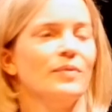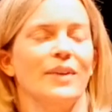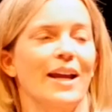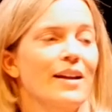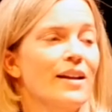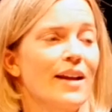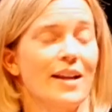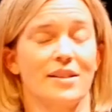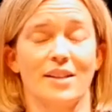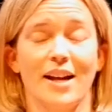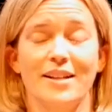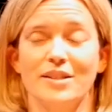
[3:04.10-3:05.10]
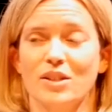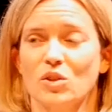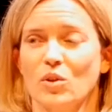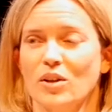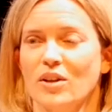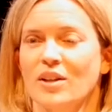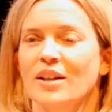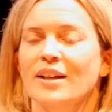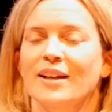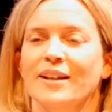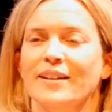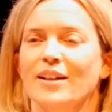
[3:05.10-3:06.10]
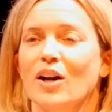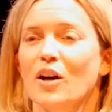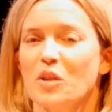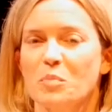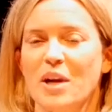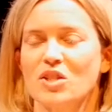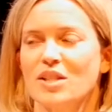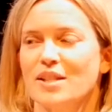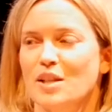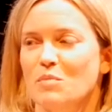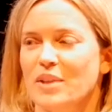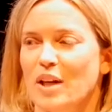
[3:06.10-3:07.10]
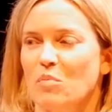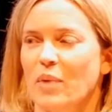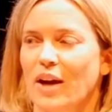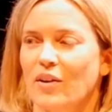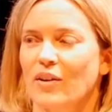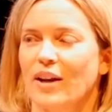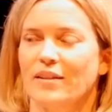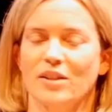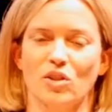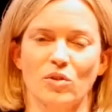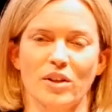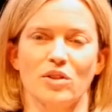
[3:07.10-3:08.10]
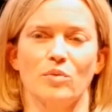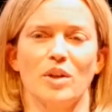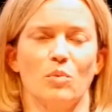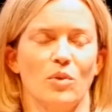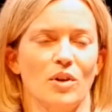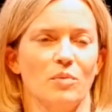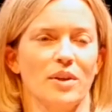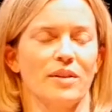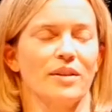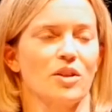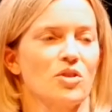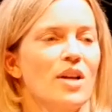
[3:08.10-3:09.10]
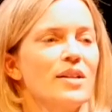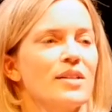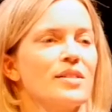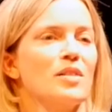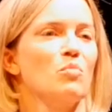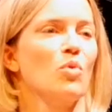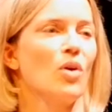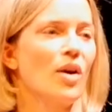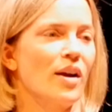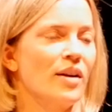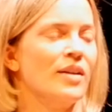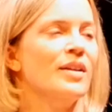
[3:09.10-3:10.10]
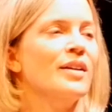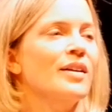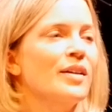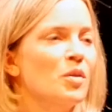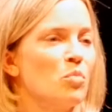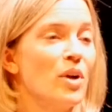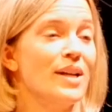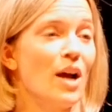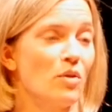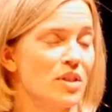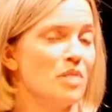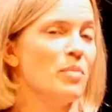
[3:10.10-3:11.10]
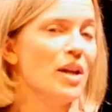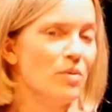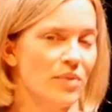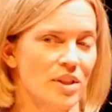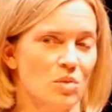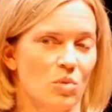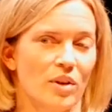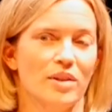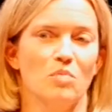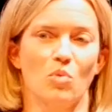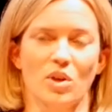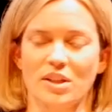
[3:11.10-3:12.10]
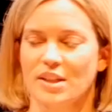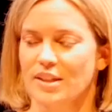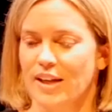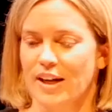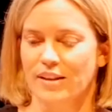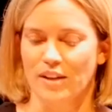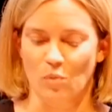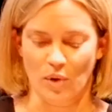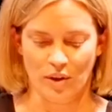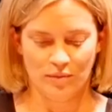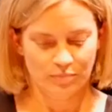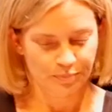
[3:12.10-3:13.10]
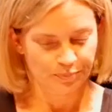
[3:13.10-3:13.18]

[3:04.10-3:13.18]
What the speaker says: an anxiety disorder, that all the patients seemed to get better, and the stricter we were with electronics, the more pronounced the benefits were and the more sustained they were.